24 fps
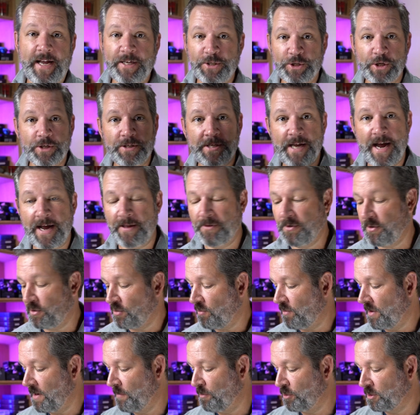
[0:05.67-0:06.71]
just had their
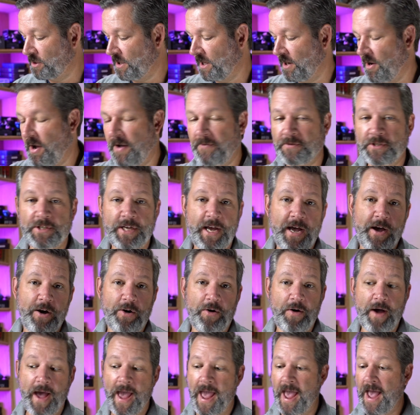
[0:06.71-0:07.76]
20% off
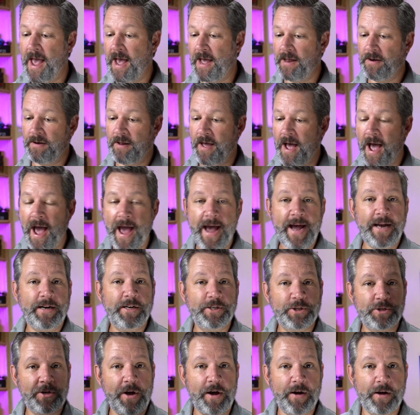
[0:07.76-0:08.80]
sale, and I had to
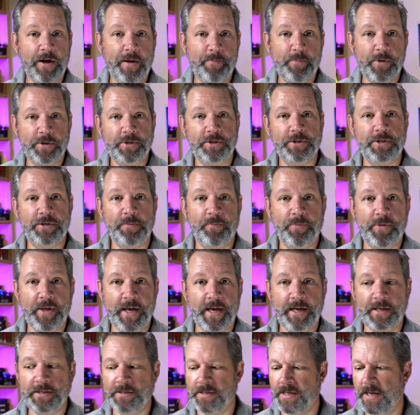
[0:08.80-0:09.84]
stock up on some
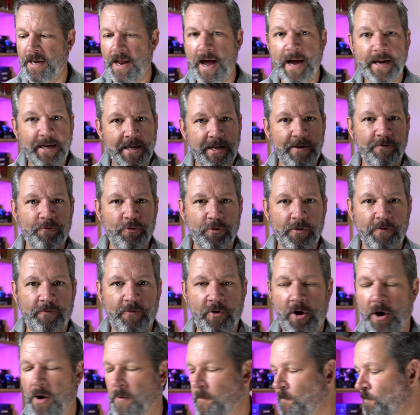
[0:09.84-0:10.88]
things that I need for the
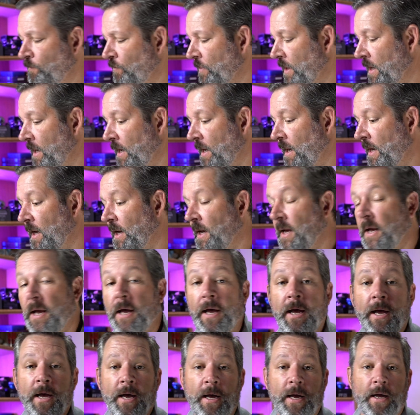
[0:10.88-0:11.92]
fall.
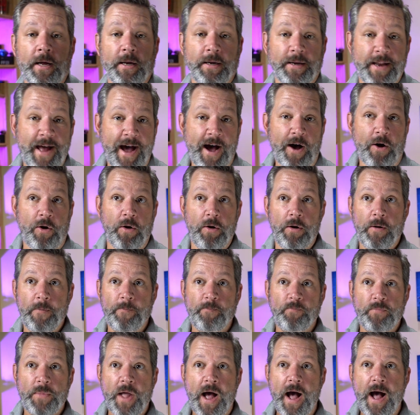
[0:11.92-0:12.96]
Now,
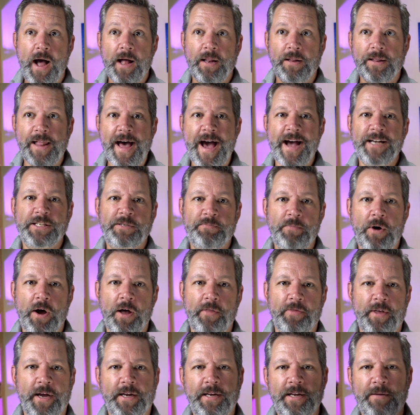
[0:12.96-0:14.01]
last
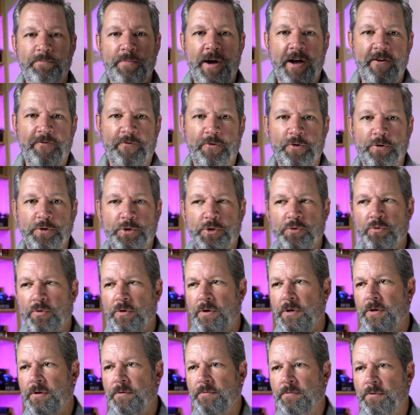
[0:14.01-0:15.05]
month I did my first sort
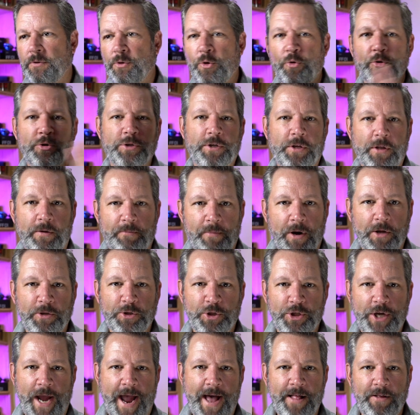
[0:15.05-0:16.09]
of Lures of the Month
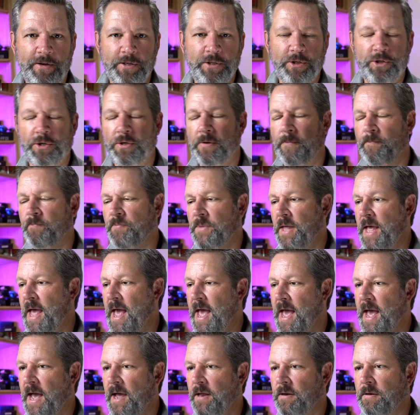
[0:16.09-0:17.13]
challenge,
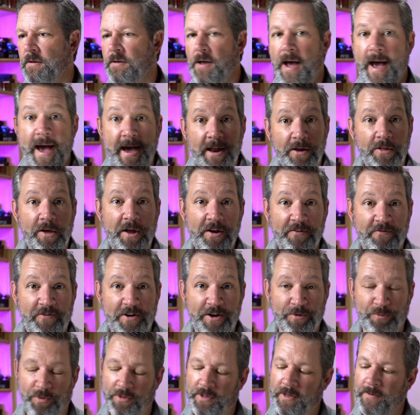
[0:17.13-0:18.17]
and I had a lot of
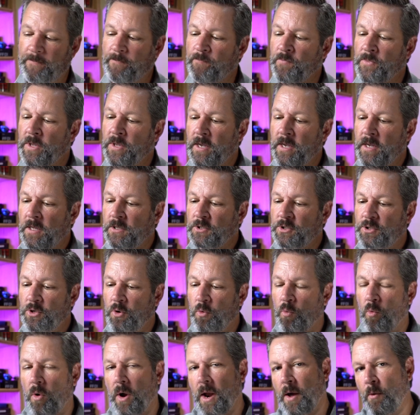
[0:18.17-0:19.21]
fun with it. So
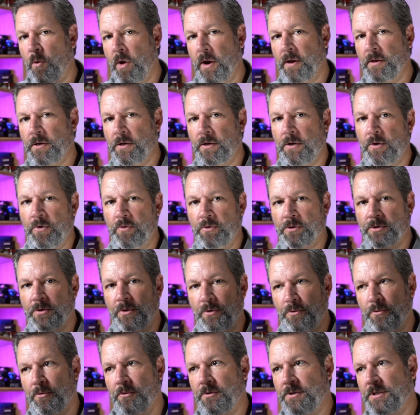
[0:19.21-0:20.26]
what I wanted to do was
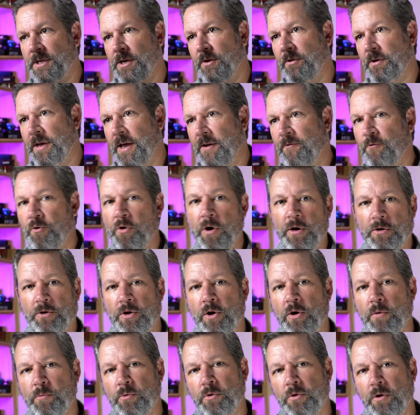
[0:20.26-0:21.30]
look through and say, okay, for
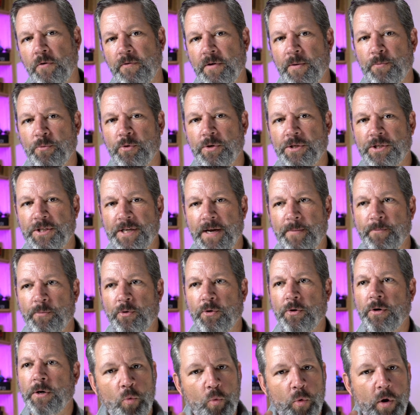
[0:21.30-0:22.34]
October, November,
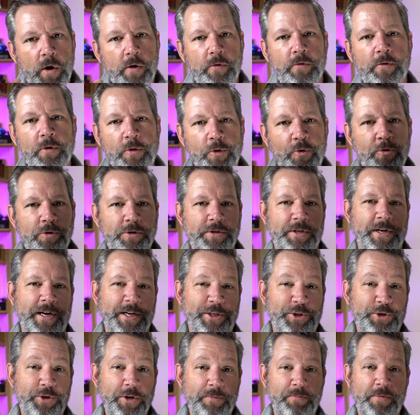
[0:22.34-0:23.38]
December, what are the lures that I
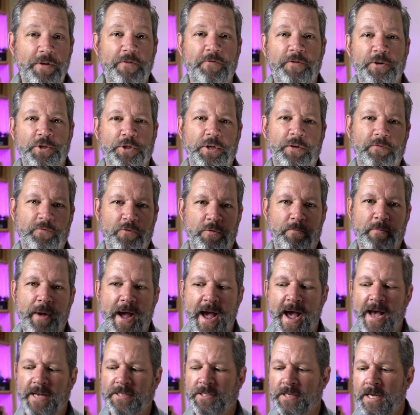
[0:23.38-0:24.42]
should be fishing for
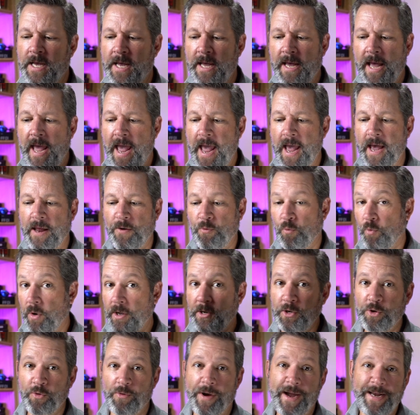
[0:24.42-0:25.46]
bass, and
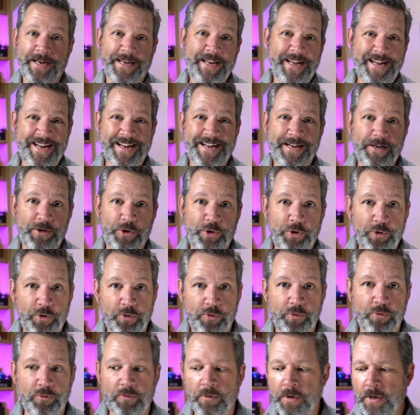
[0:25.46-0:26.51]
what do I need
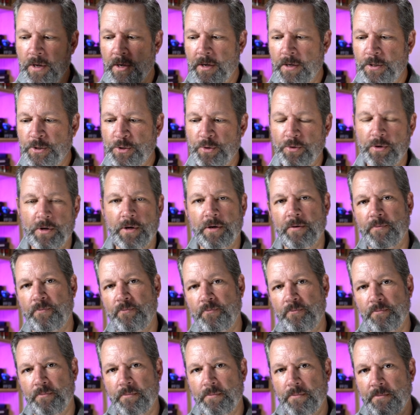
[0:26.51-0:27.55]
to sort of
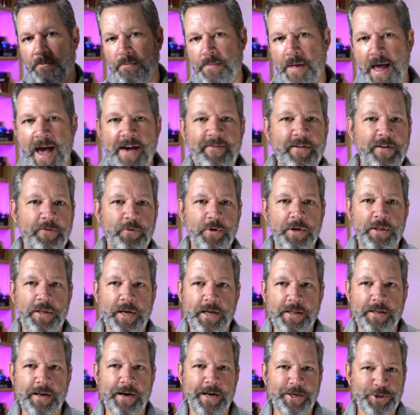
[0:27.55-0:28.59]
have
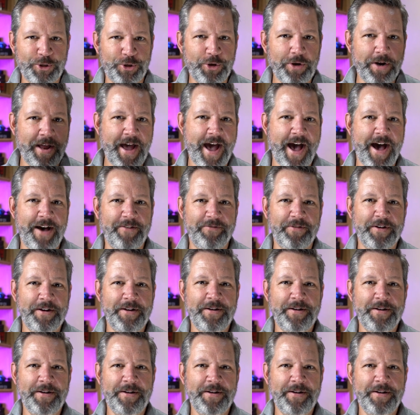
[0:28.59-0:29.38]
everything that I should have